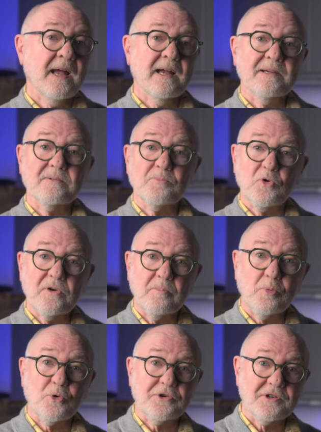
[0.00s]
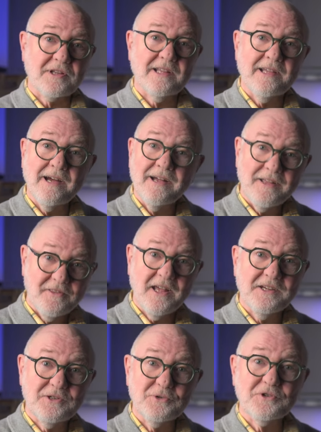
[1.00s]
and more importantly,
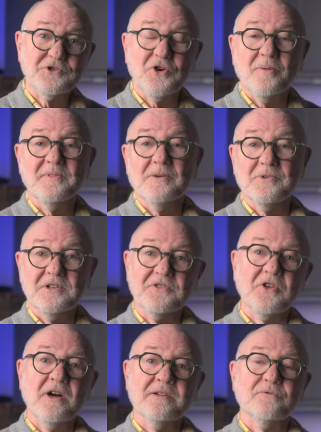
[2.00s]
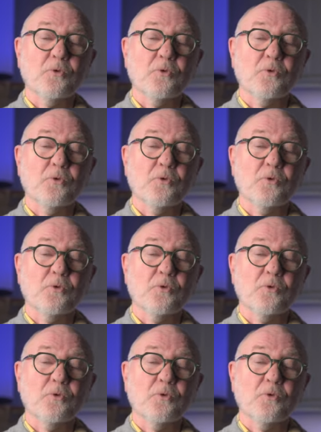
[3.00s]
they do the job they were designed